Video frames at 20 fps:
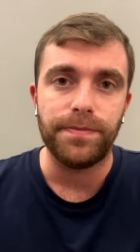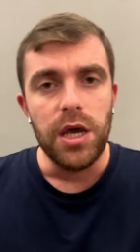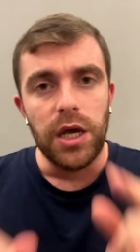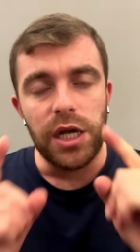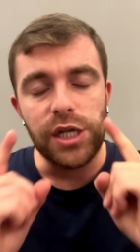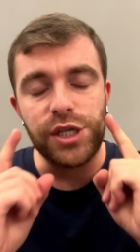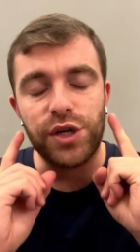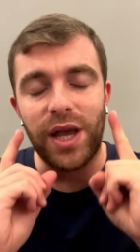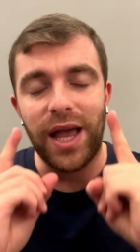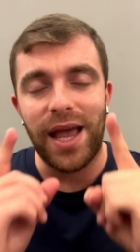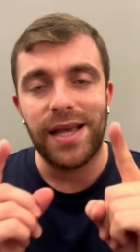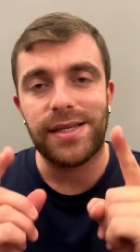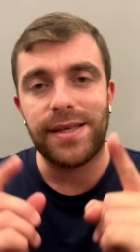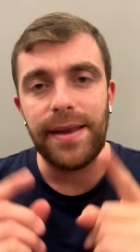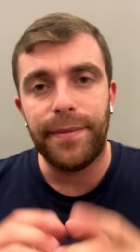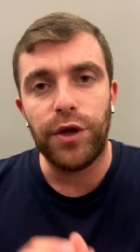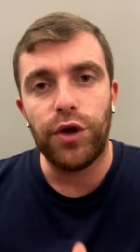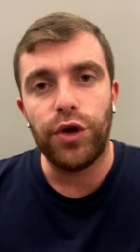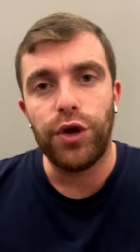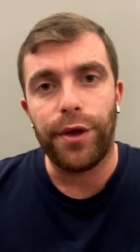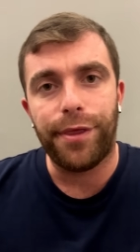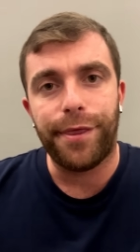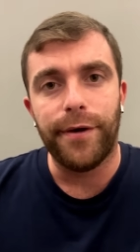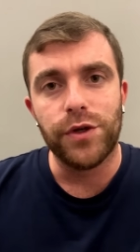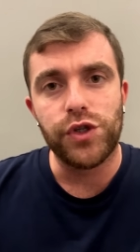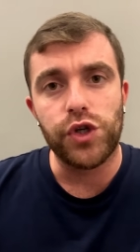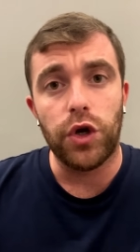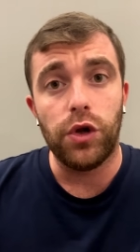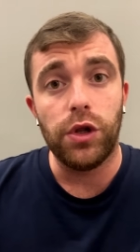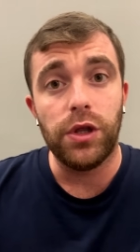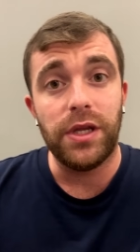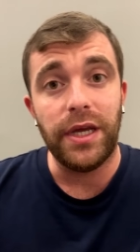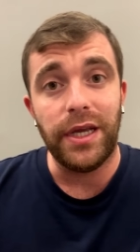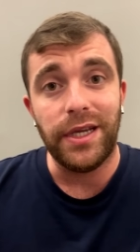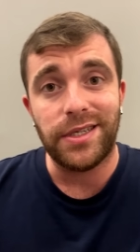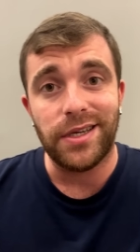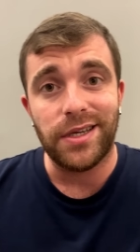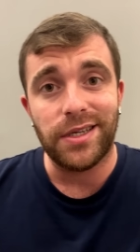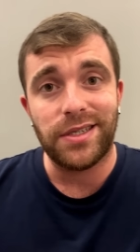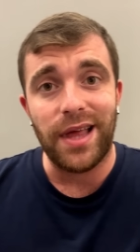And so guys, let me know your thoughts on all
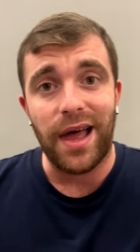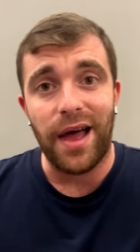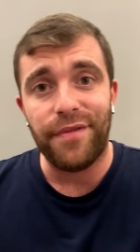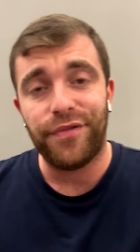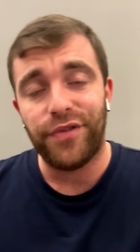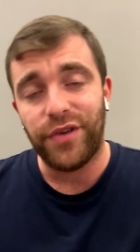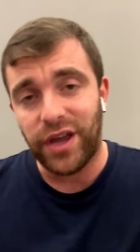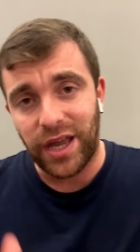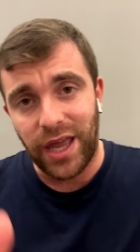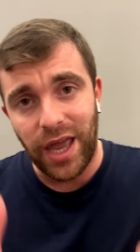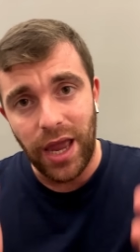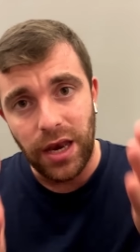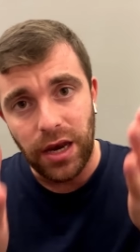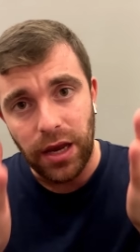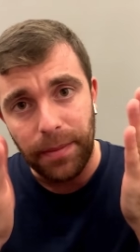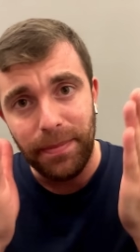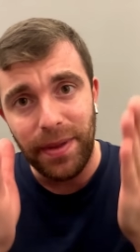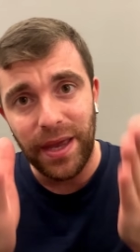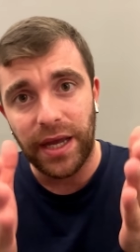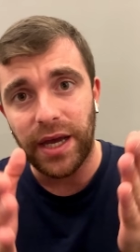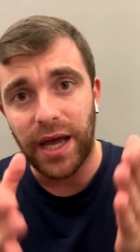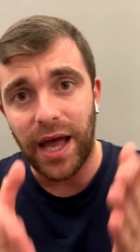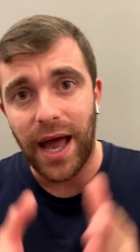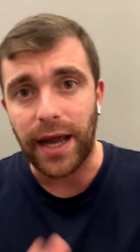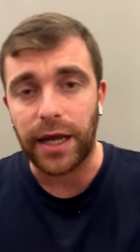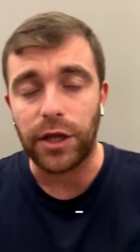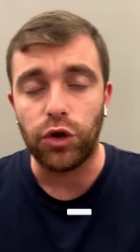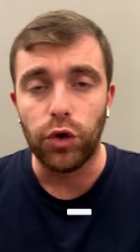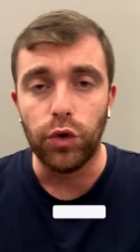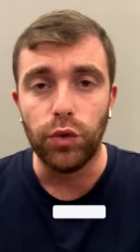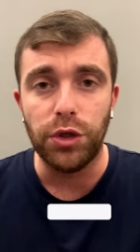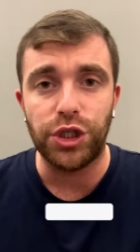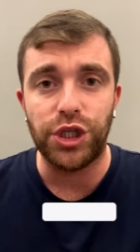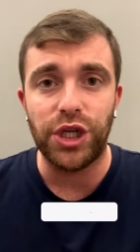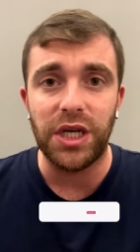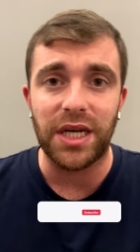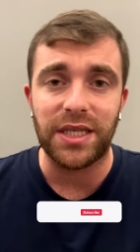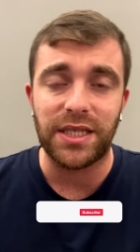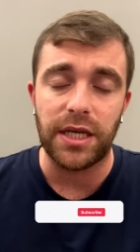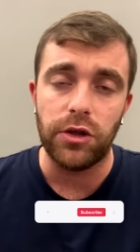this stuff. Again, a big hug to Luis
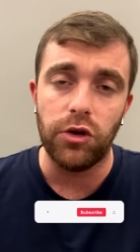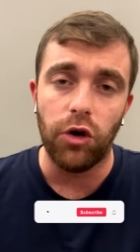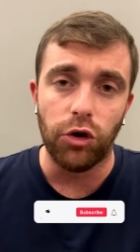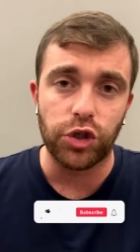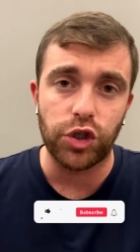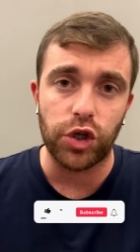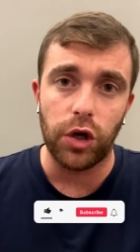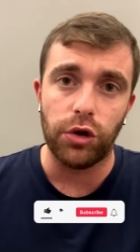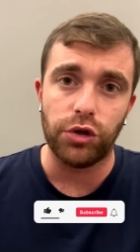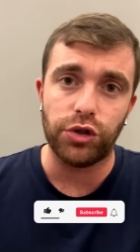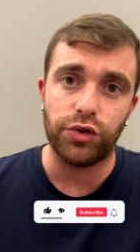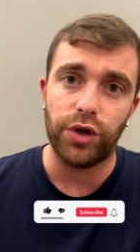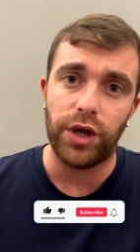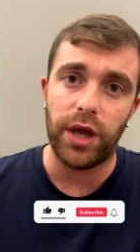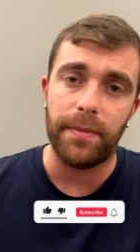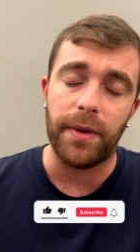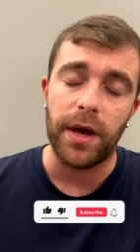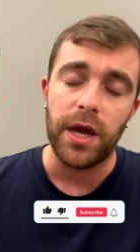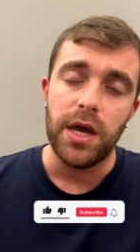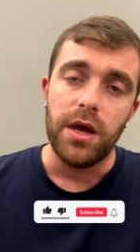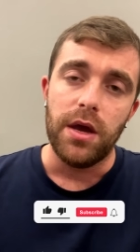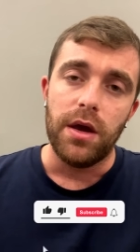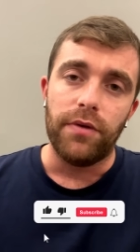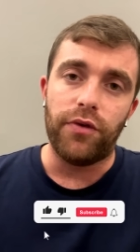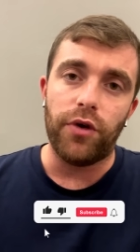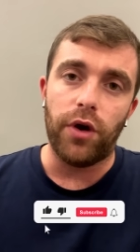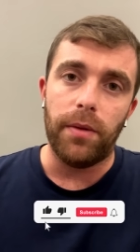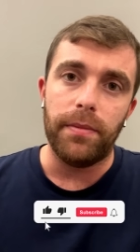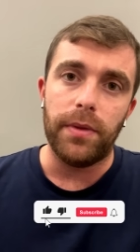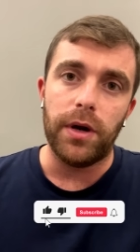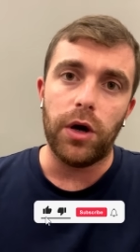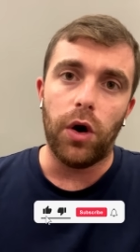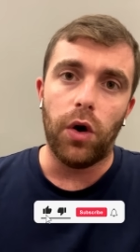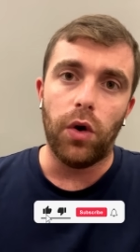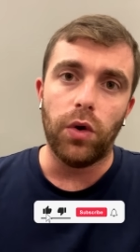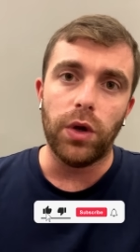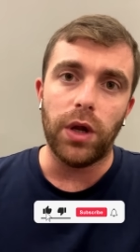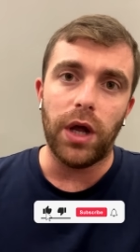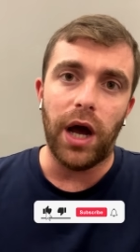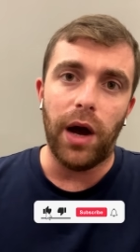Diaz and those close to him from
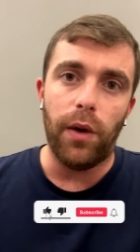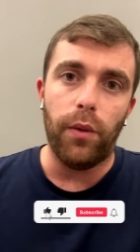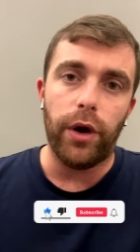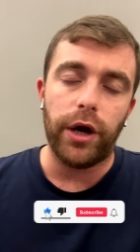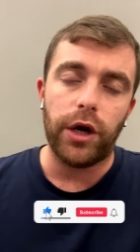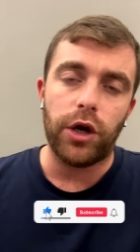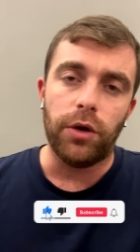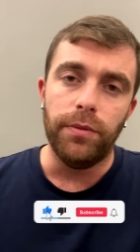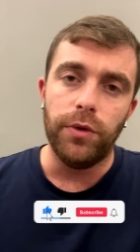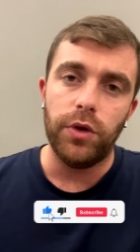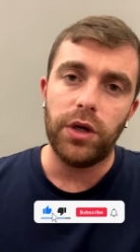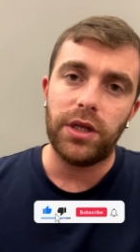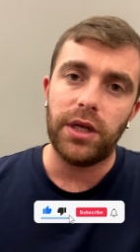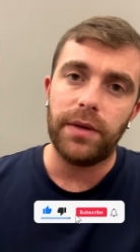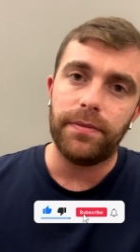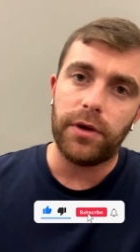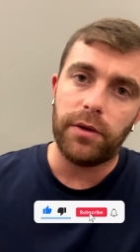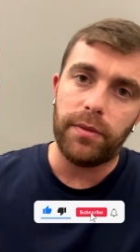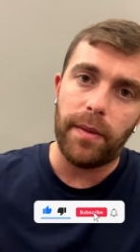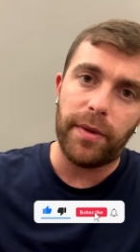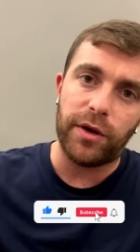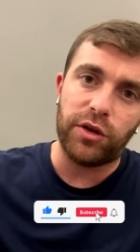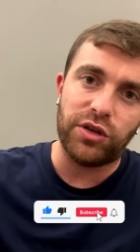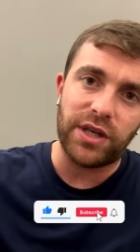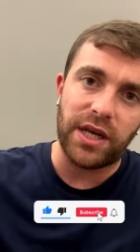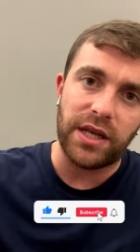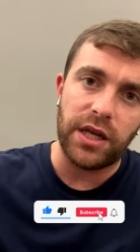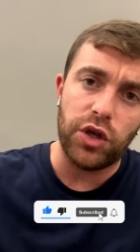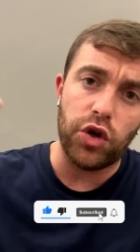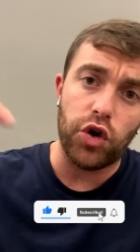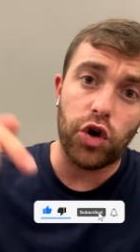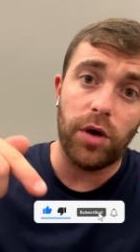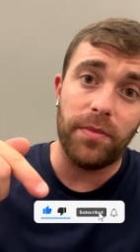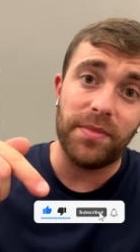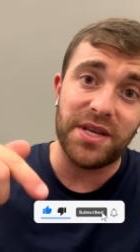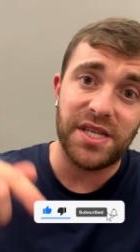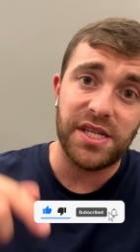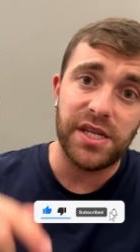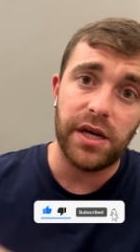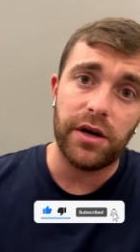all our community. Remember to send in your
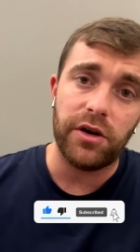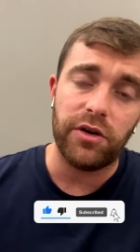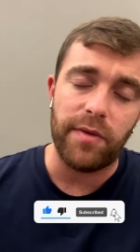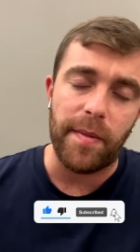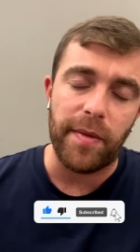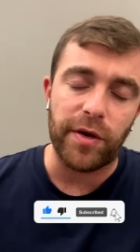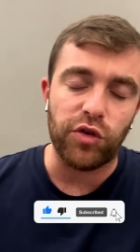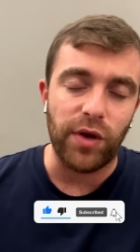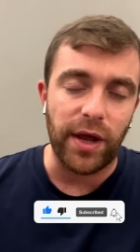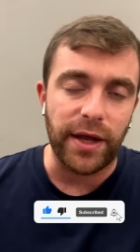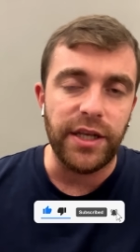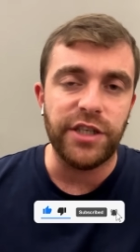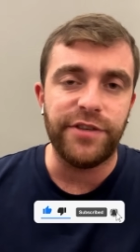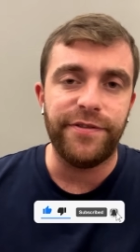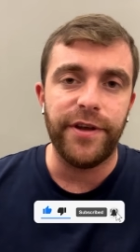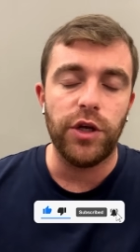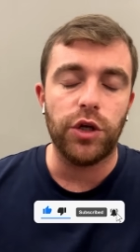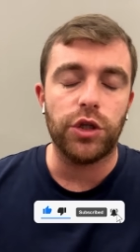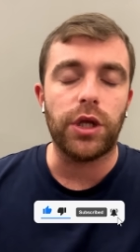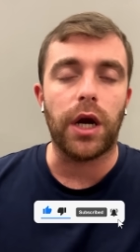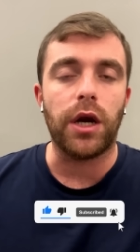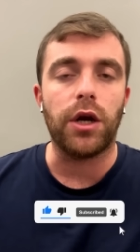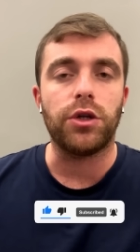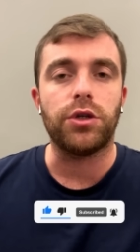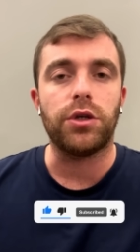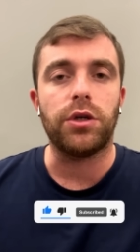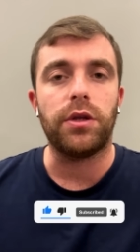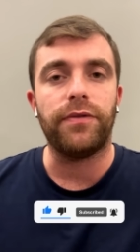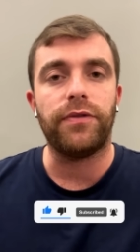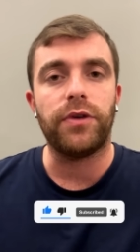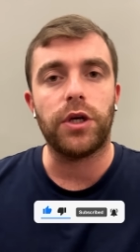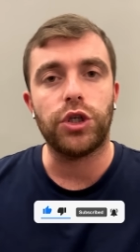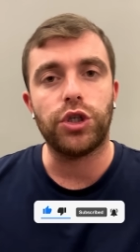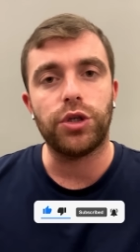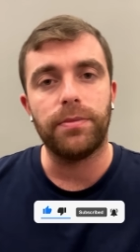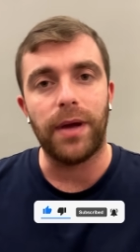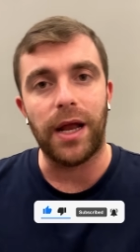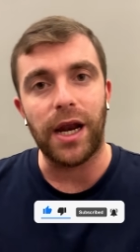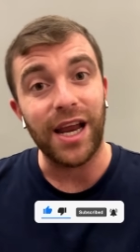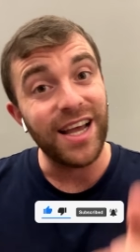comments here. Remember to like this video, turn on the
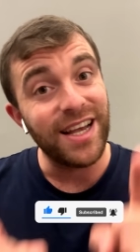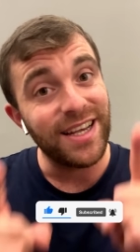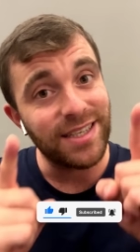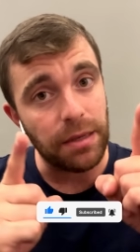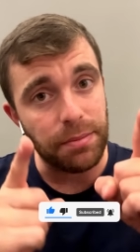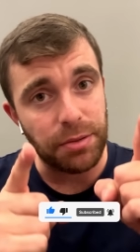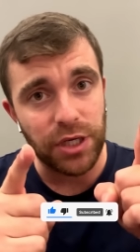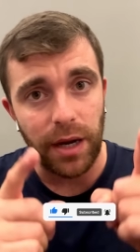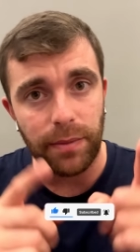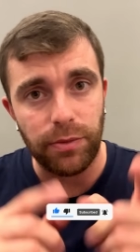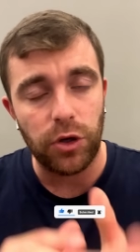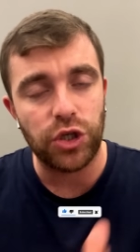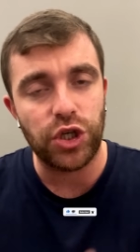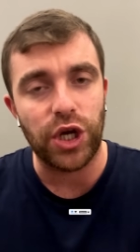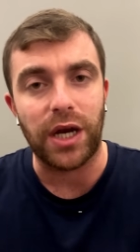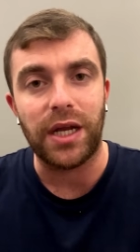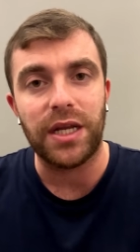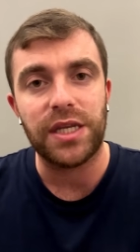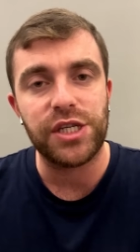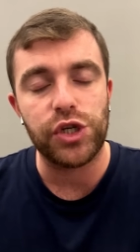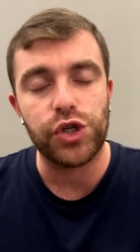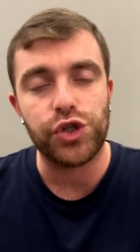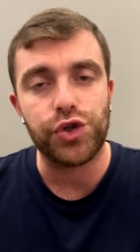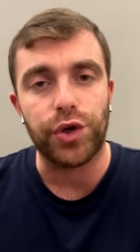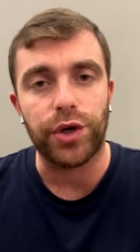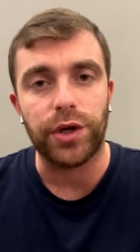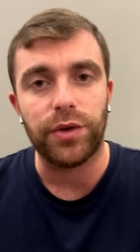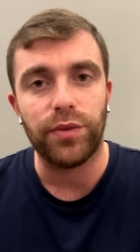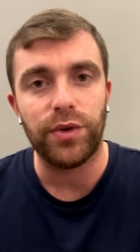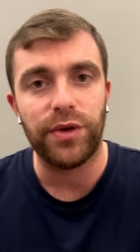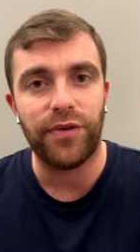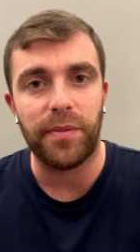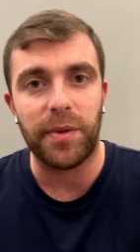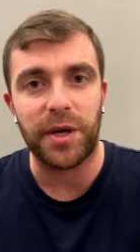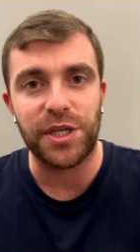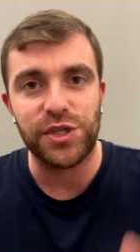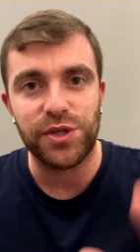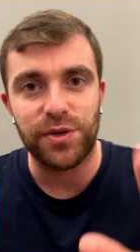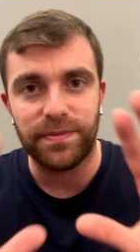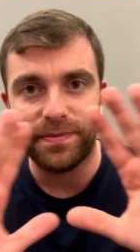notification bell, subscribe to the channel. See you soon with
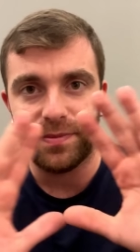Fabrizio.